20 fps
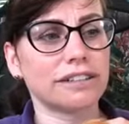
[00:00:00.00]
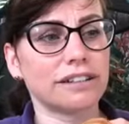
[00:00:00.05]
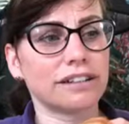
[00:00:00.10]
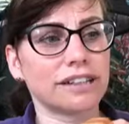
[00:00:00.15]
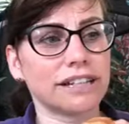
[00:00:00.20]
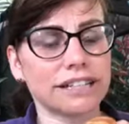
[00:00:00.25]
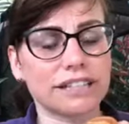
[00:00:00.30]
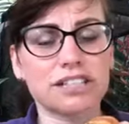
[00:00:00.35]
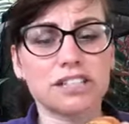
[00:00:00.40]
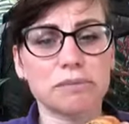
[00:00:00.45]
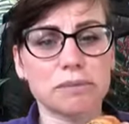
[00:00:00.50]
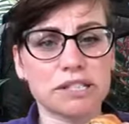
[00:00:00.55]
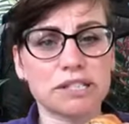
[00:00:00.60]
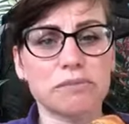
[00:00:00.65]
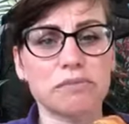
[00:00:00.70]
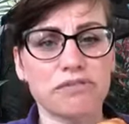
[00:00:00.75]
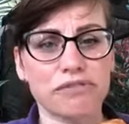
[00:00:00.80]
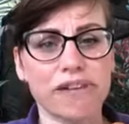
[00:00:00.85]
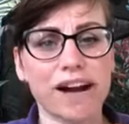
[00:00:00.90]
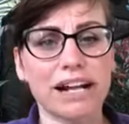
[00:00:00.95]
it's gonna be
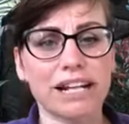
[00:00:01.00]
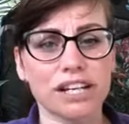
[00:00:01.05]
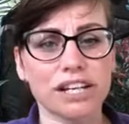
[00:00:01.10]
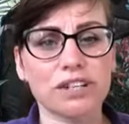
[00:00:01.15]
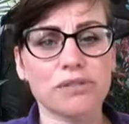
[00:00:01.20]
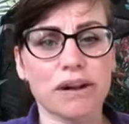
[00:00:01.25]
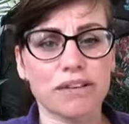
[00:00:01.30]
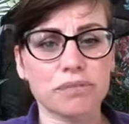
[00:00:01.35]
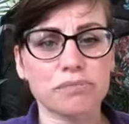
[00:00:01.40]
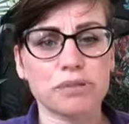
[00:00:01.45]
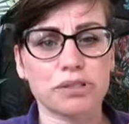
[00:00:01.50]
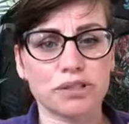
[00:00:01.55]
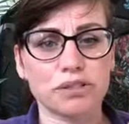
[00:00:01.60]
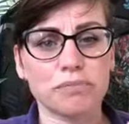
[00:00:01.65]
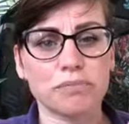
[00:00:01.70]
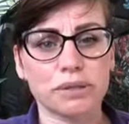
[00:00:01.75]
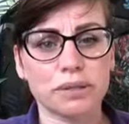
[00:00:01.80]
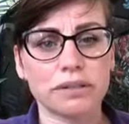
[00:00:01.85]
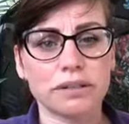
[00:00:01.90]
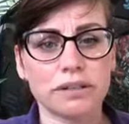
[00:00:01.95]
some fight you're gonna have to put up,